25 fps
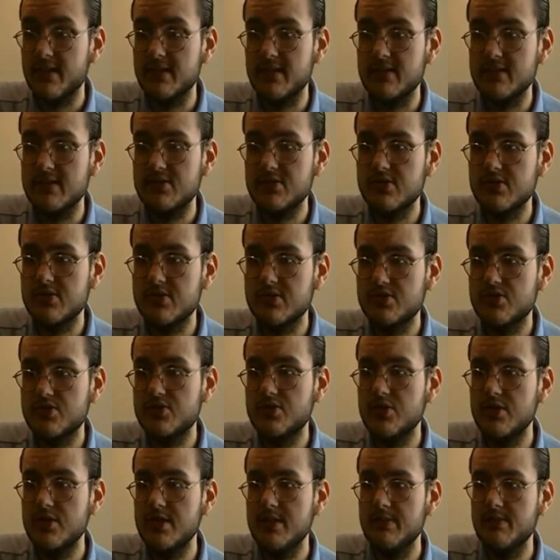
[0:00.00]
like a
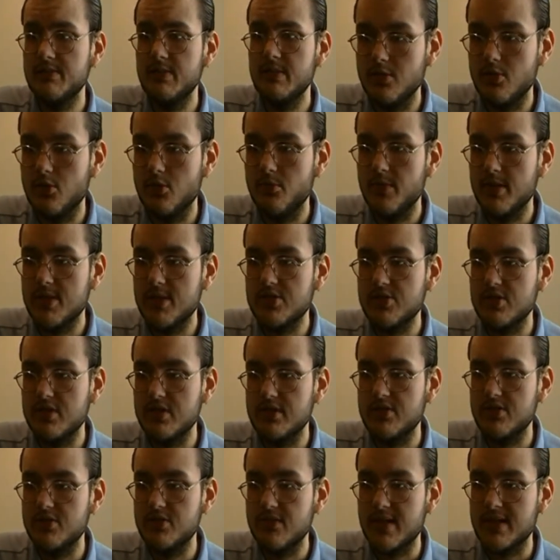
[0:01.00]
cheap,
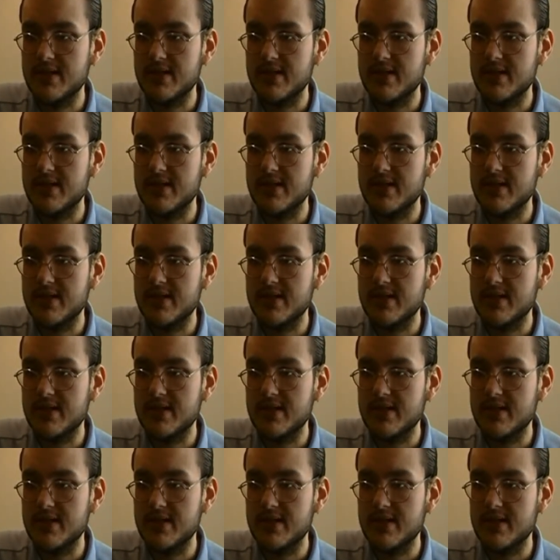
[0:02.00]
low-budget,